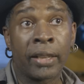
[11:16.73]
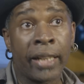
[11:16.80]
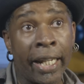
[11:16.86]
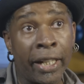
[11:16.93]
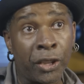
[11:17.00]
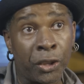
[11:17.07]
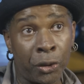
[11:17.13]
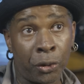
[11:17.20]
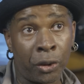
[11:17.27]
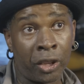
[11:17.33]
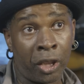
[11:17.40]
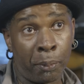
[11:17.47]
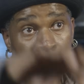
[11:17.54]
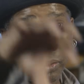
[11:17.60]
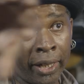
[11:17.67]
takes you to
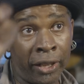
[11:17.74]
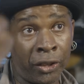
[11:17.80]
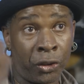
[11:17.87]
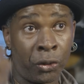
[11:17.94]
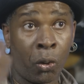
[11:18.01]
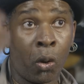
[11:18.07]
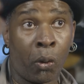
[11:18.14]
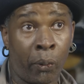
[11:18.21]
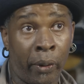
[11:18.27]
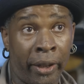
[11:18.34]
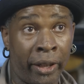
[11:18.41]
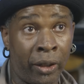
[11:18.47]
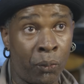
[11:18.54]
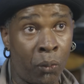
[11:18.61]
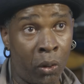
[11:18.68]
the place you
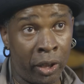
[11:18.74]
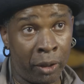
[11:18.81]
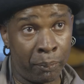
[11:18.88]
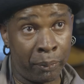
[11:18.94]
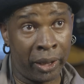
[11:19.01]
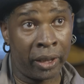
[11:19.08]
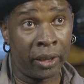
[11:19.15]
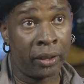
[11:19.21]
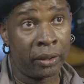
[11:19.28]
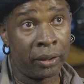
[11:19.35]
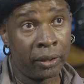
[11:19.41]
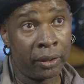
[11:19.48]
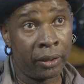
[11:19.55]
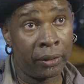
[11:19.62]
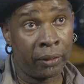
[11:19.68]
already want to be,
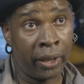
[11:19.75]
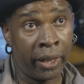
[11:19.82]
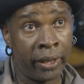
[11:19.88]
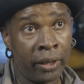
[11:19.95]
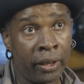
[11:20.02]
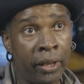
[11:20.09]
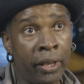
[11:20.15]
right?